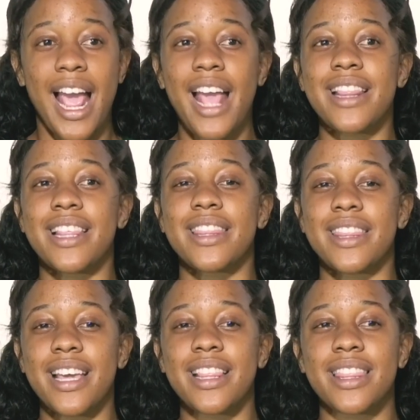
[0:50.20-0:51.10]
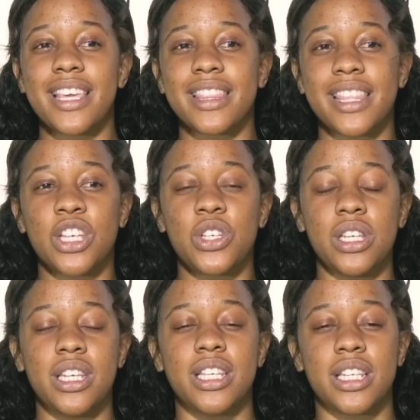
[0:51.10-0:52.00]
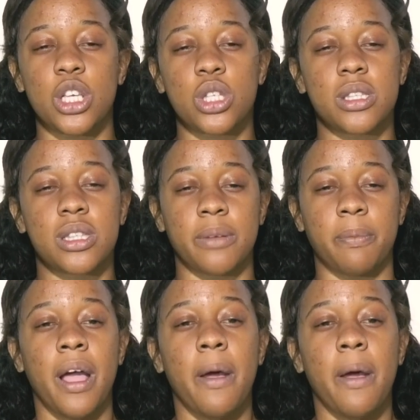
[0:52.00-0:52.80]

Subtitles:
And the third thing that you need is the